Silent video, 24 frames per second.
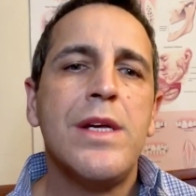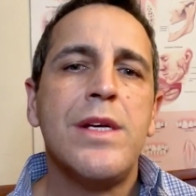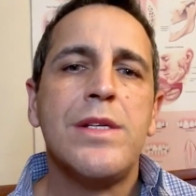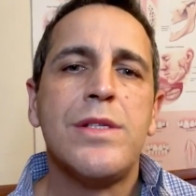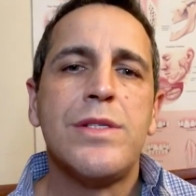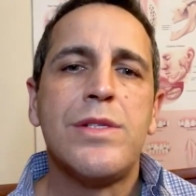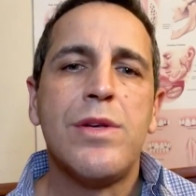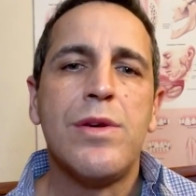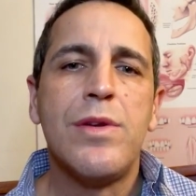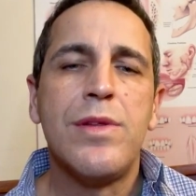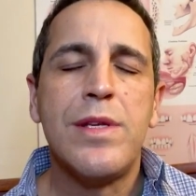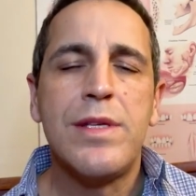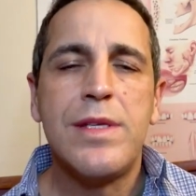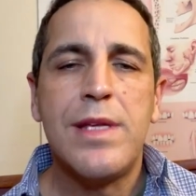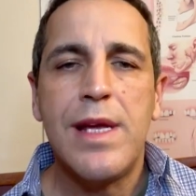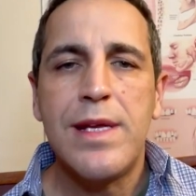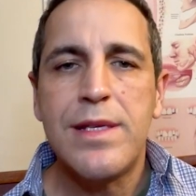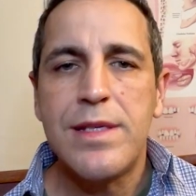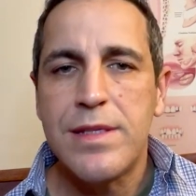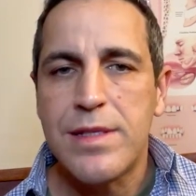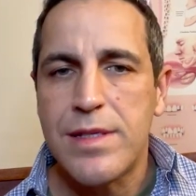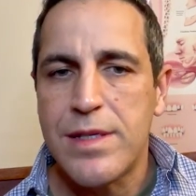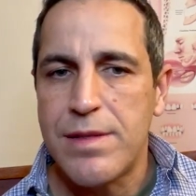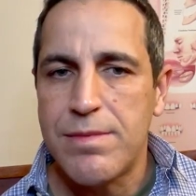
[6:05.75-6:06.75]
So the
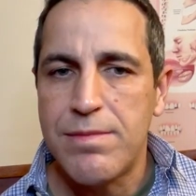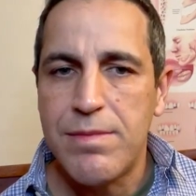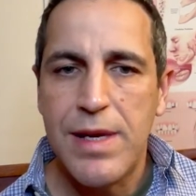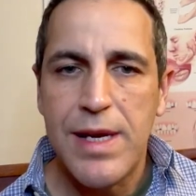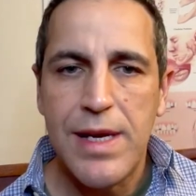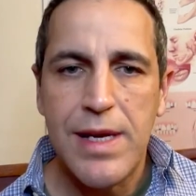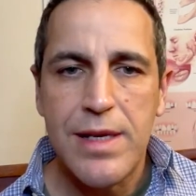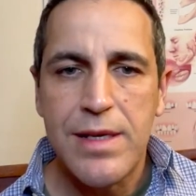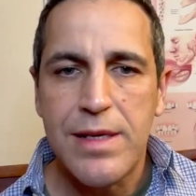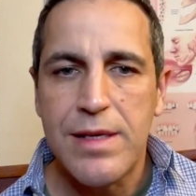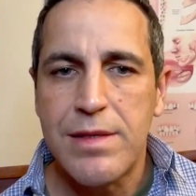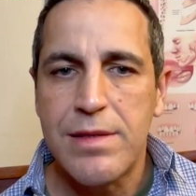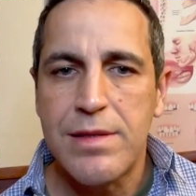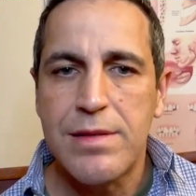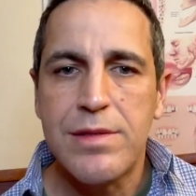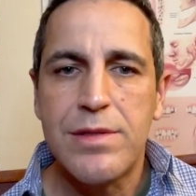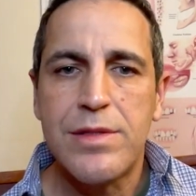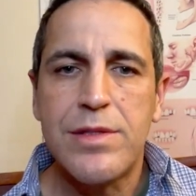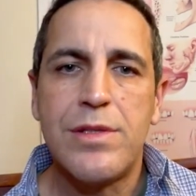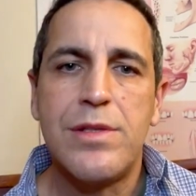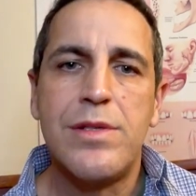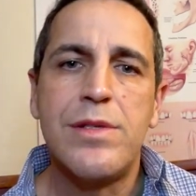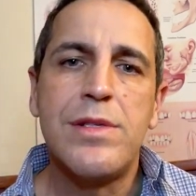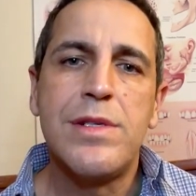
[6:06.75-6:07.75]
dentist could make
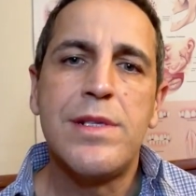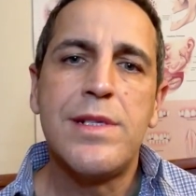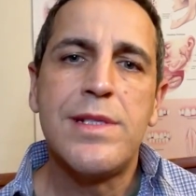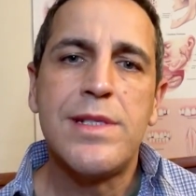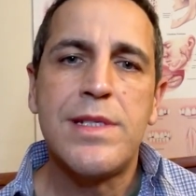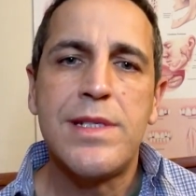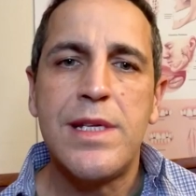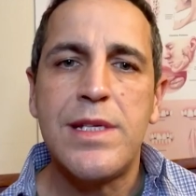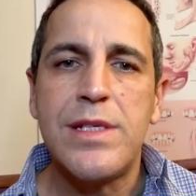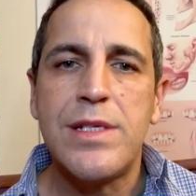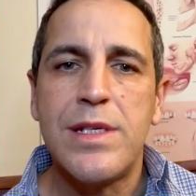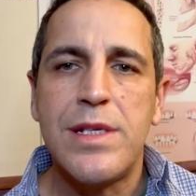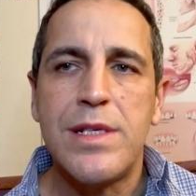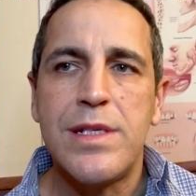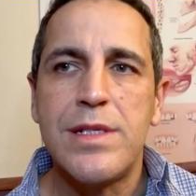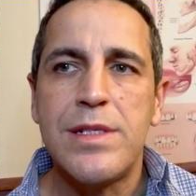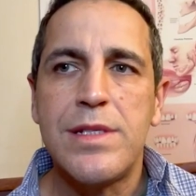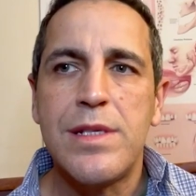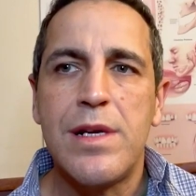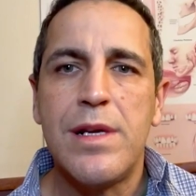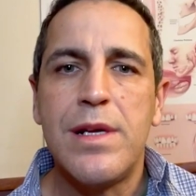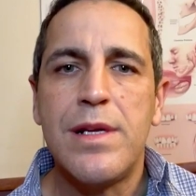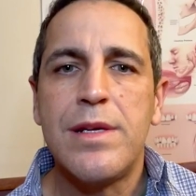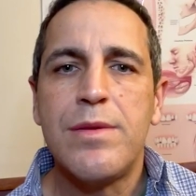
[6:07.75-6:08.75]
certain decisions
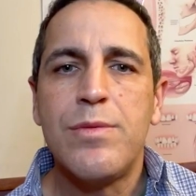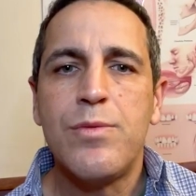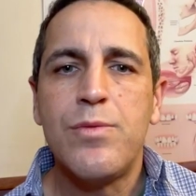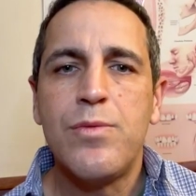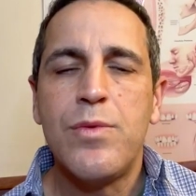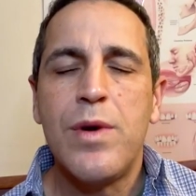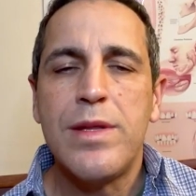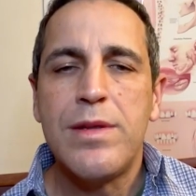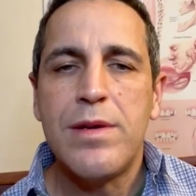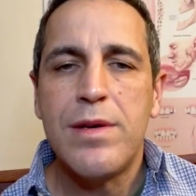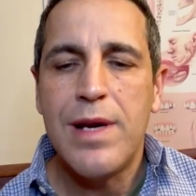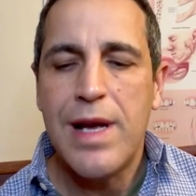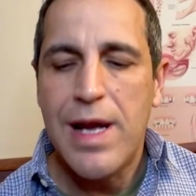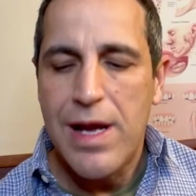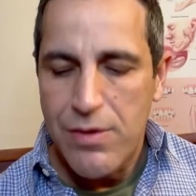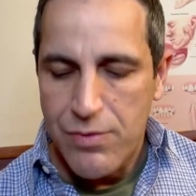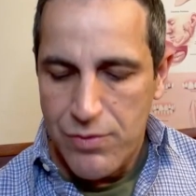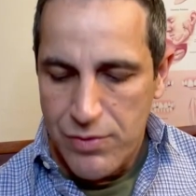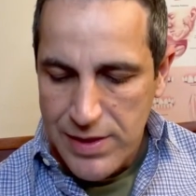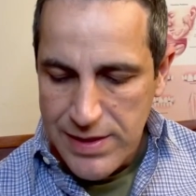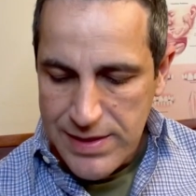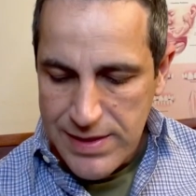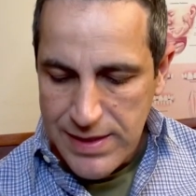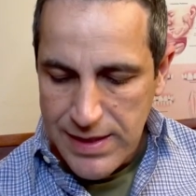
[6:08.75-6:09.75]
on whether how
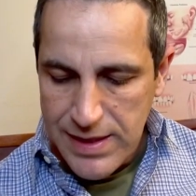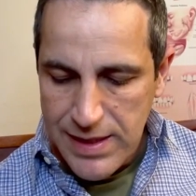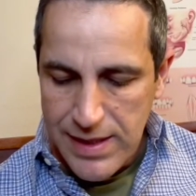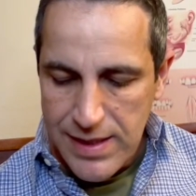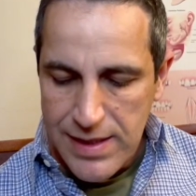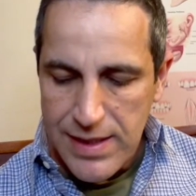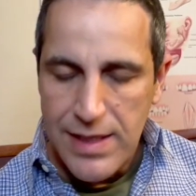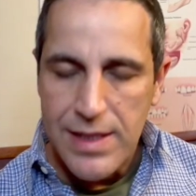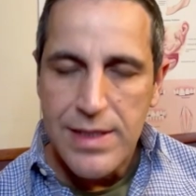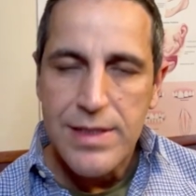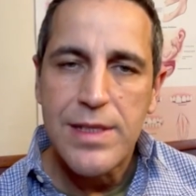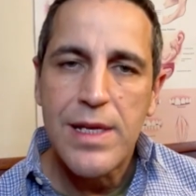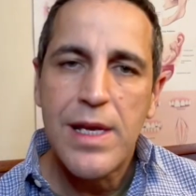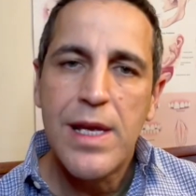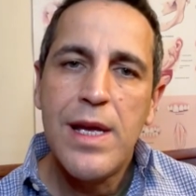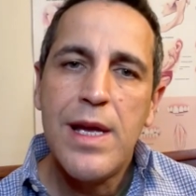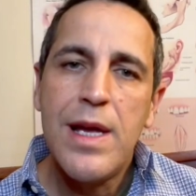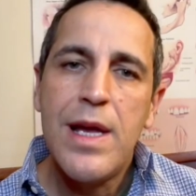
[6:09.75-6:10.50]
risky it is.